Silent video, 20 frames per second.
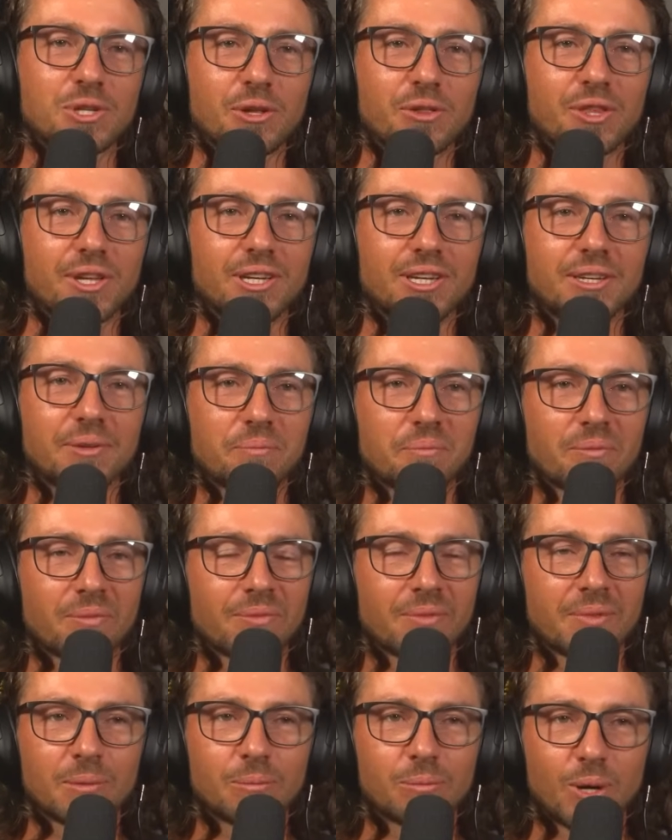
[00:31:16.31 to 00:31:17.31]
I think
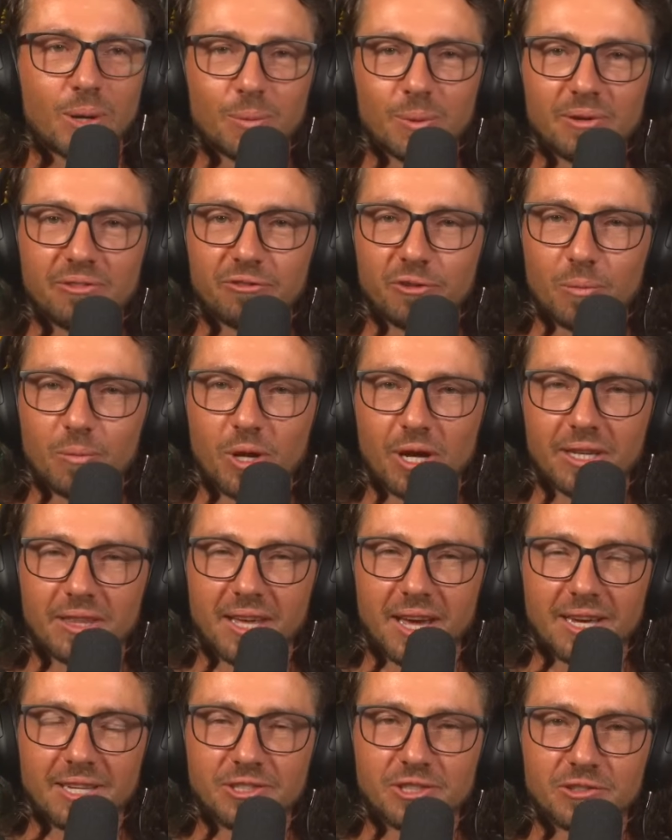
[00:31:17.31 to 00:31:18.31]
probably from like
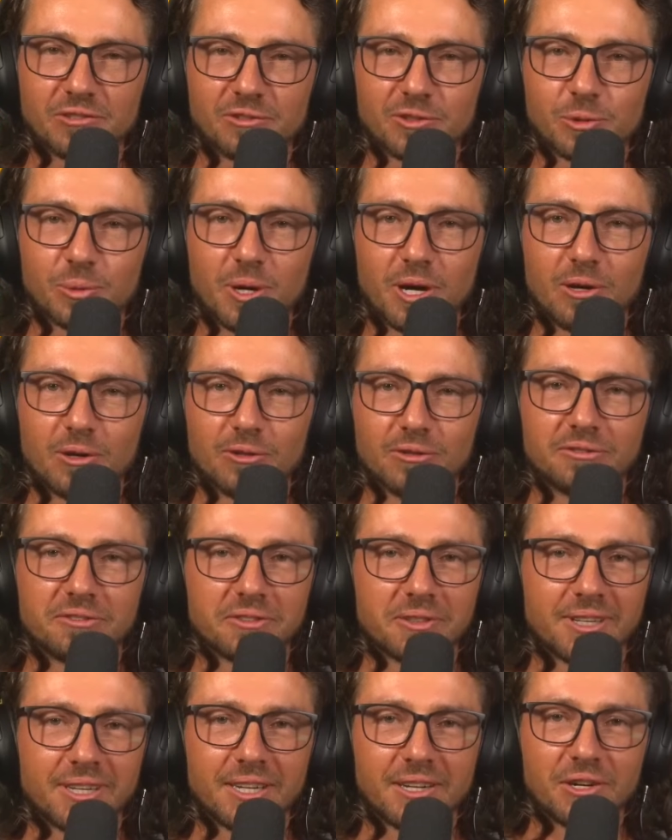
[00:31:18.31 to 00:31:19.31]
the age of
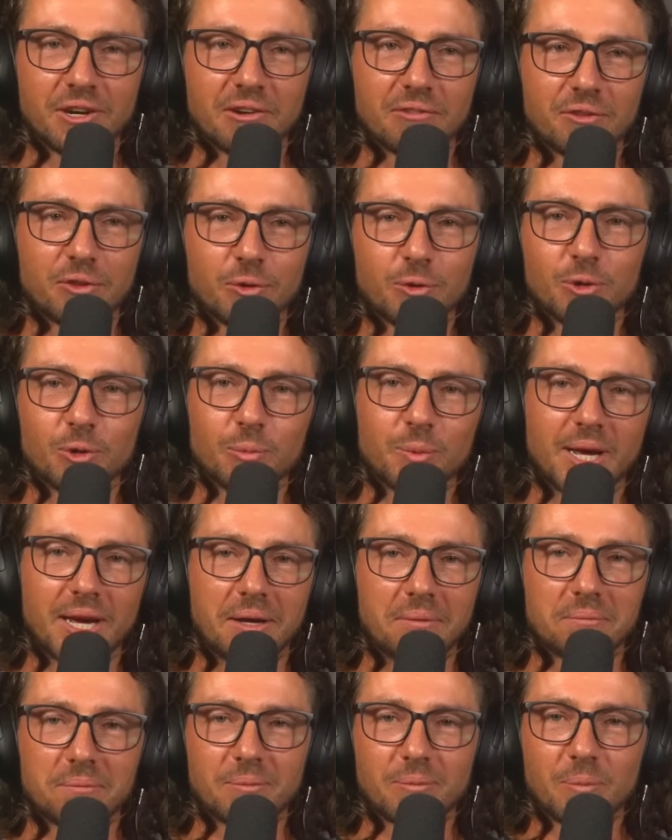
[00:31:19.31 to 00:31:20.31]
12, I've thought
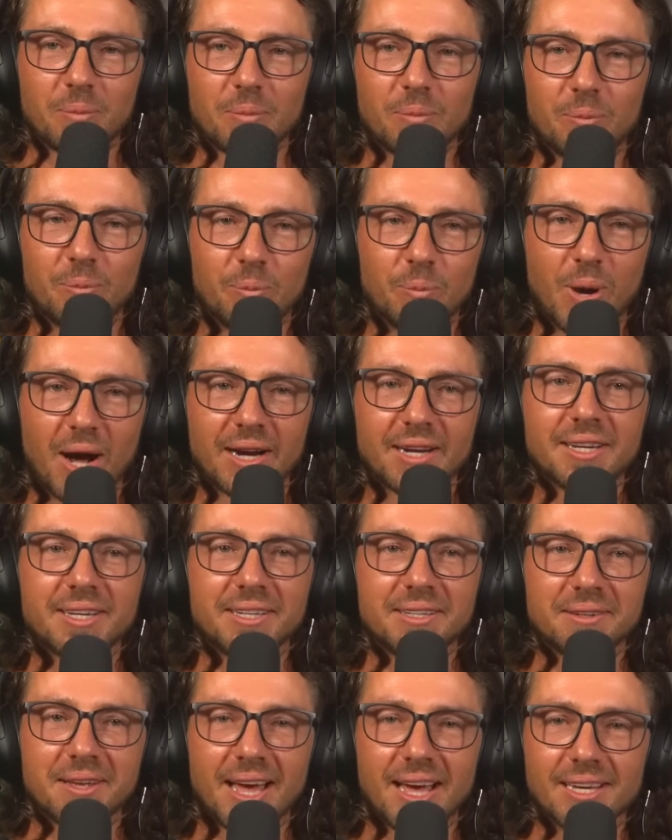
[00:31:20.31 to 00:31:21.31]
about
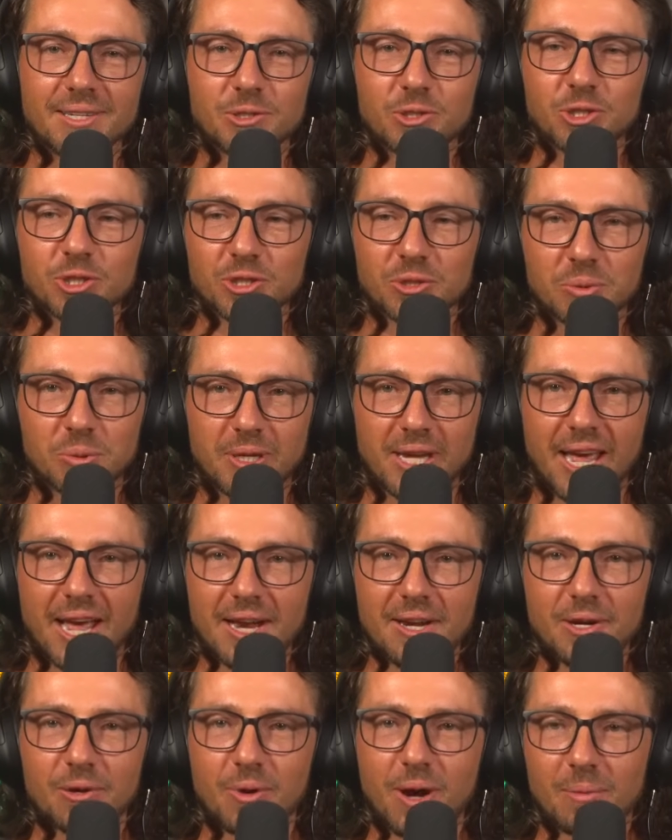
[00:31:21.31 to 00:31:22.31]
money as just
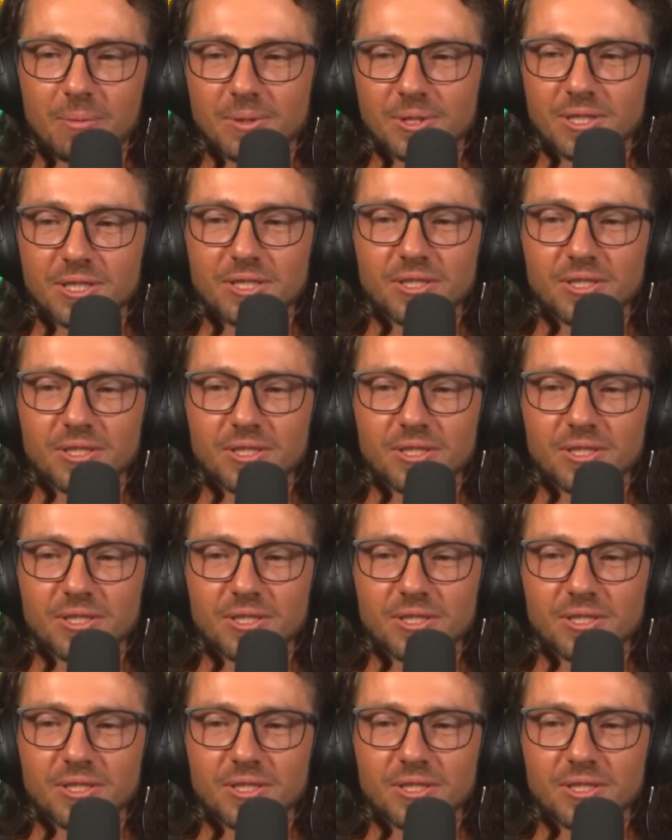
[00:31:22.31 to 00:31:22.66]
candy wrappers.